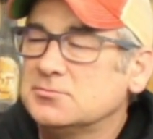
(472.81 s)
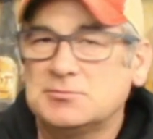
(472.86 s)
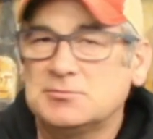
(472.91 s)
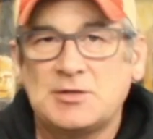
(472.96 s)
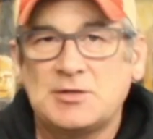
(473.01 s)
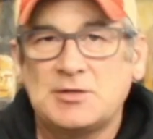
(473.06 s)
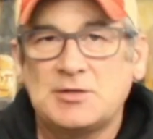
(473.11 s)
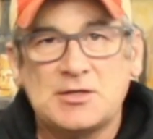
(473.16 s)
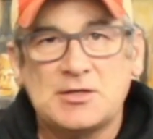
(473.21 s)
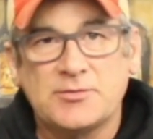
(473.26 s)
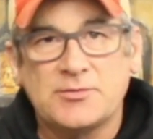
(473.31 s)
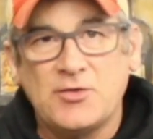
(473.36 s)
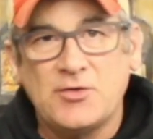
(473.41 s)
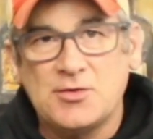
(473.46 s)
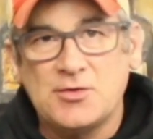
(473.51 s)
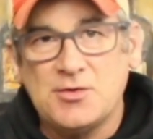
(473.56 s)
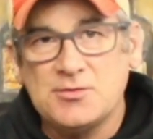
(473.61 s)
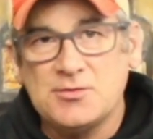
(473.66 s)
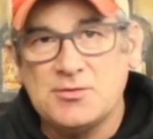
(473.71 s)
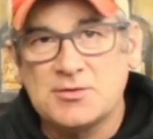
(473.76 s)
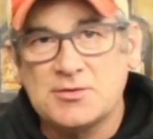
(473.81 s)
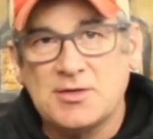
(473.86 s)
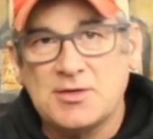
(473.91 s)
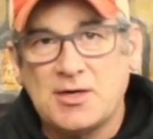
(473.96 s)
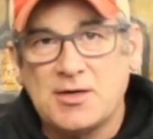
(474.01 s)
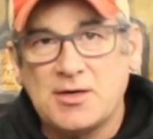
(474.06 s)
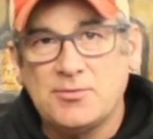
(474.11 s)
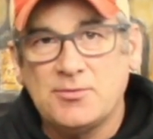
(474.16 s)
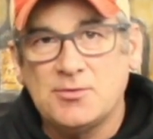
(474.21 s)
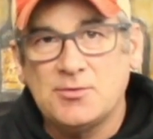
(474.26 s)
take some photos, and
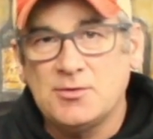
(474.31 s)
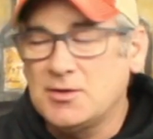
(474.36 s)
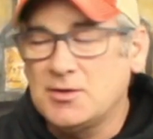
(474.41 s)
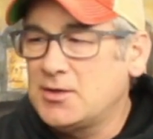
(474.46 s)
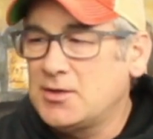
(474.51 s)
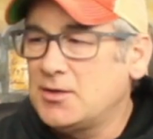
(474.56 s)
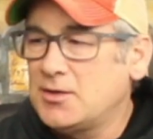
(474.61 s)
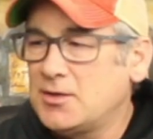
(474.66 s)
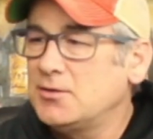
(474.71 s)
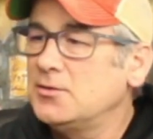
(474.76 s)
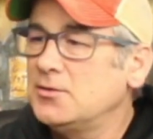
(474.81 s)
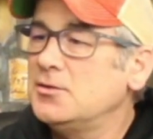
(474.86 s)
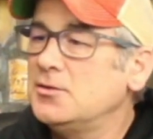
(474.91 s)
I will